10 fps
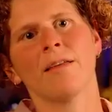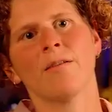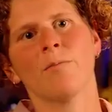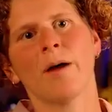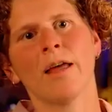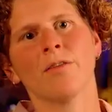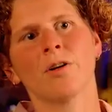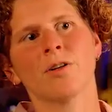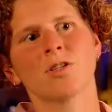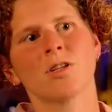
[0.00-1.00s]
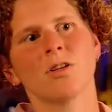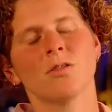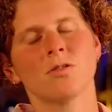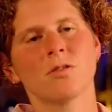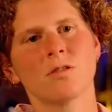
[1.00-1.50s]
that by and large,
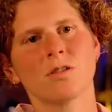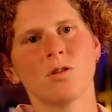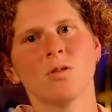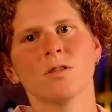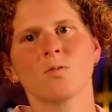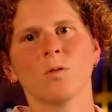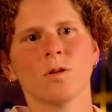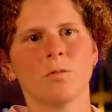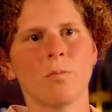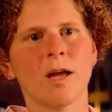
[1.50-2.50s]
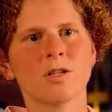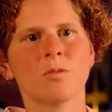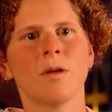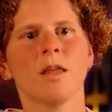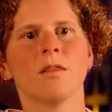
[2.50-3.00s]
students will learn
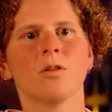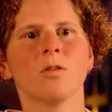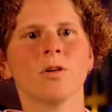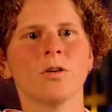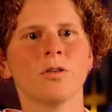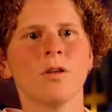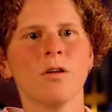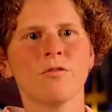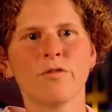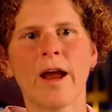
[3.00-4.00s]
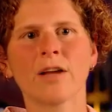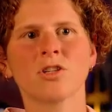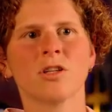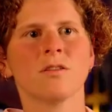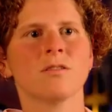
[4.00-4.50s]
measurement, they'll learn
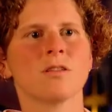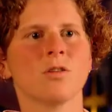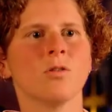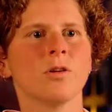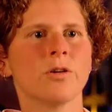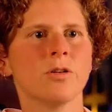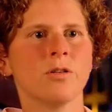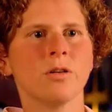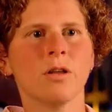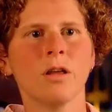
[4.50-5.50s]
fractions, they'll learn